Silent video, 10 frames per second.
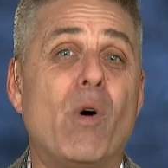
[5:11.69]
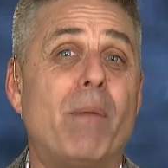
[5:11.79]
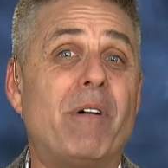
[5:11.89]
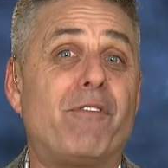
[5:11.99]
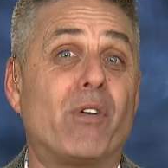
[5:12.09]
Noah,
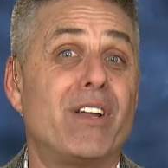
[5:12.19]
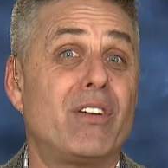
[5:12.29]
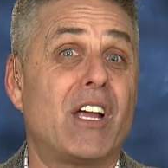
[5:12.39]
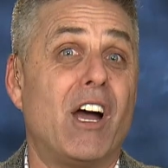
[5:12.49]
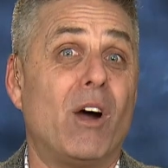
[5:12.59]
before you
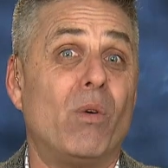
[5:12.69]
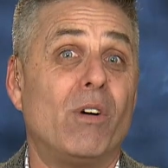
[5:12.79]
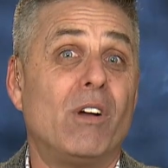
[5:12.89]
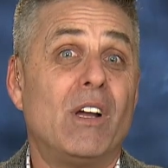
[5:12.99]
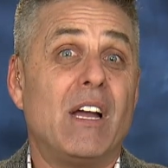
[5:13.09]
Juicy. go,
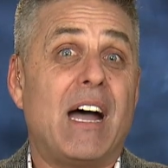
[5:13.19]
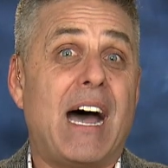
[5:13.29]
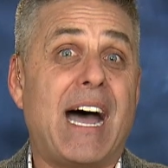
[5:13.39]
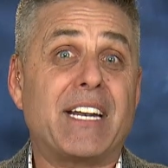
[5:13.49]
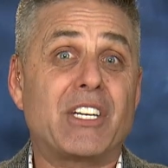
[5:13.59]

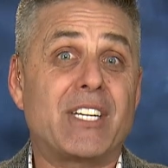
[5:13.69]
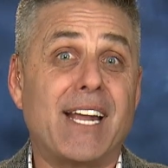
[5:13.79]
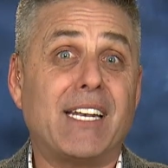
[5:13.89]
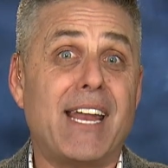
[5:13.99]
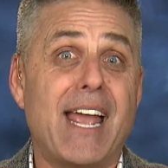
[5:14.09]
I
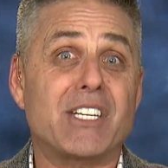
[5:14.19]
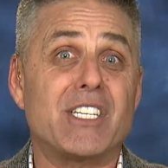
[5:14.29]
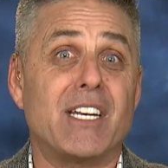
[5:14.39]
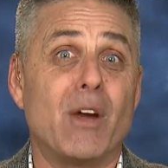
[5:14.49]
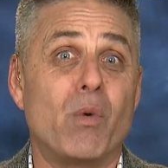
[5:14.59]
detect an
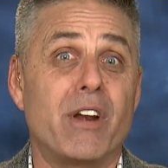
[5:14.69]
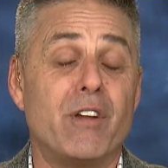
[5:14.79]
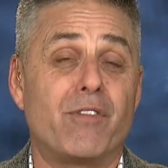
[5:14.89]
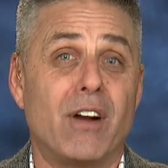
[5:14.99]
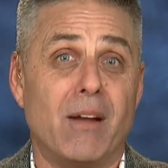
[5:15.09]
accent. Now, where are
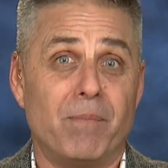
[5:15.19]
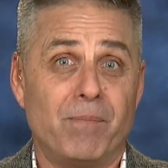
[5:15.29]
you from?